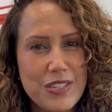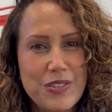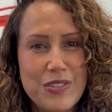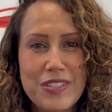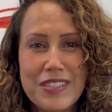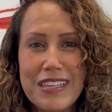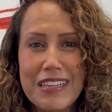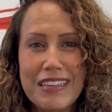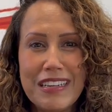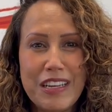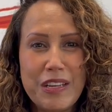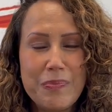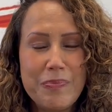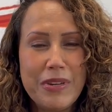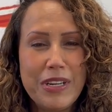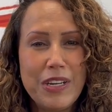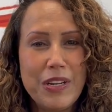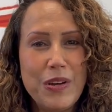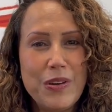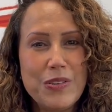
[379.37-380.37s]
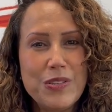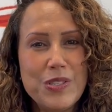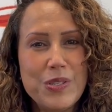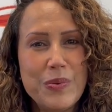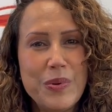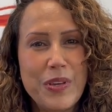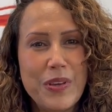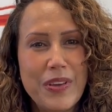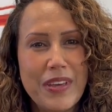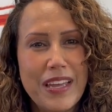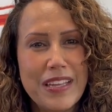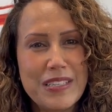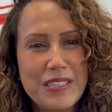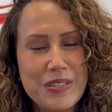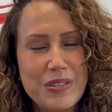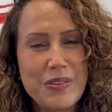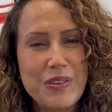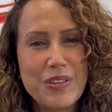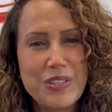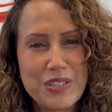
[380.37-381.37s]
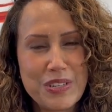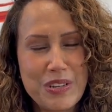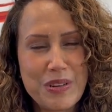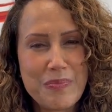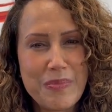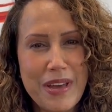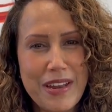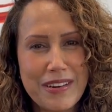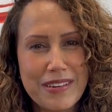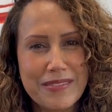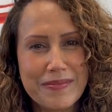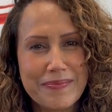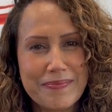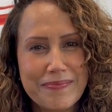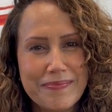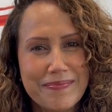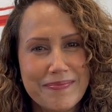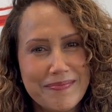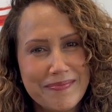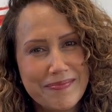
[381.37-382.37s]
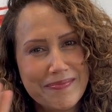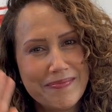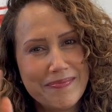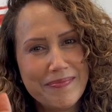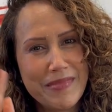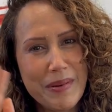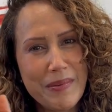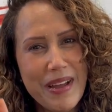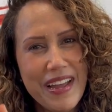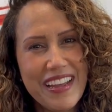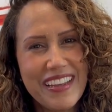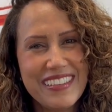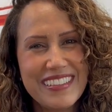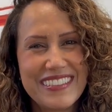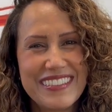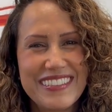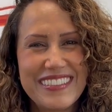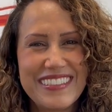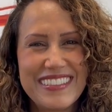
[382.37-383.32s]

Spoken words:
use the link below so we could get to know each other better. Bye-bye.